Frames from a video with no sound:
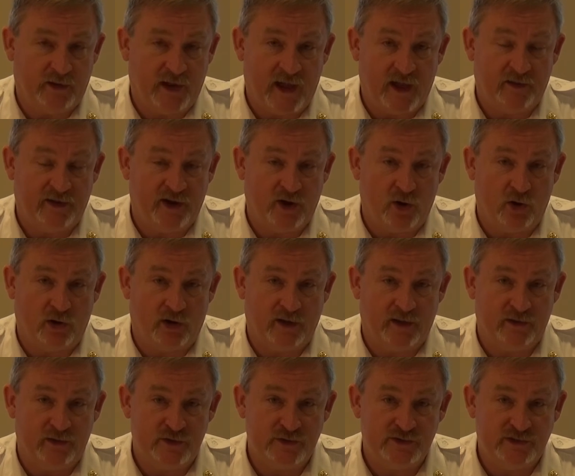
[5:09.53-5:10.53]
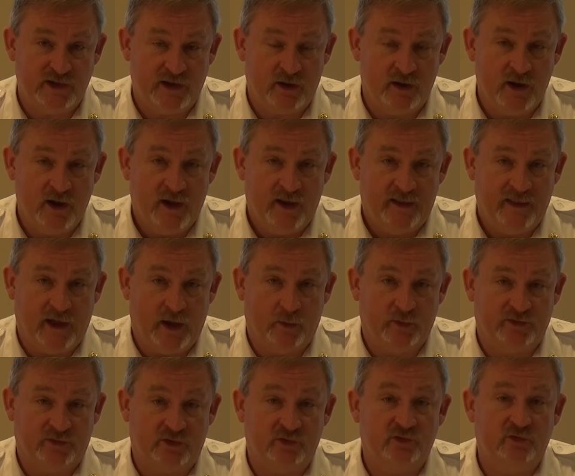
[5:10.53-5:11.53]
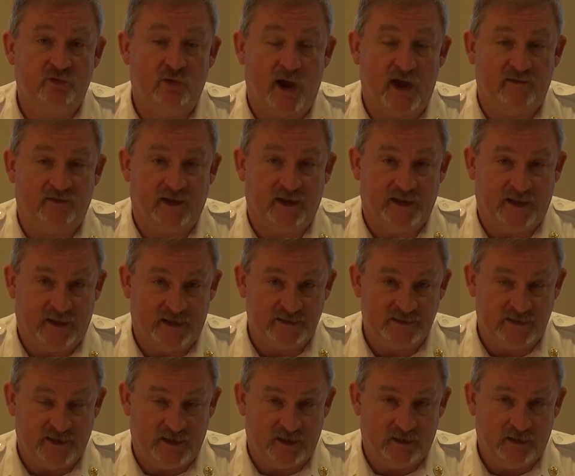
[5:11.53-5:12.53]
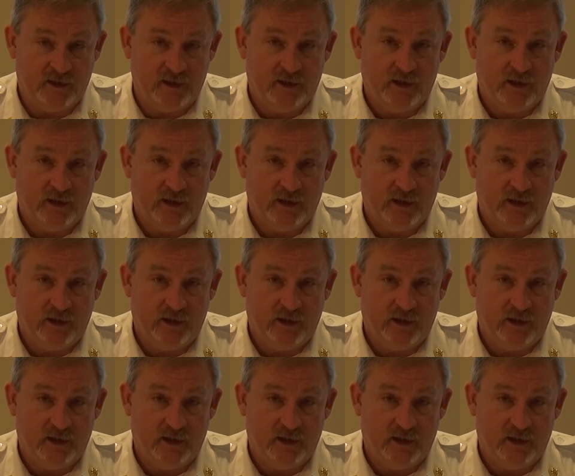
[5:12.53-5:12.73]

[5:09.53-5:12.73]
County earlier this year, that was a traveling incident.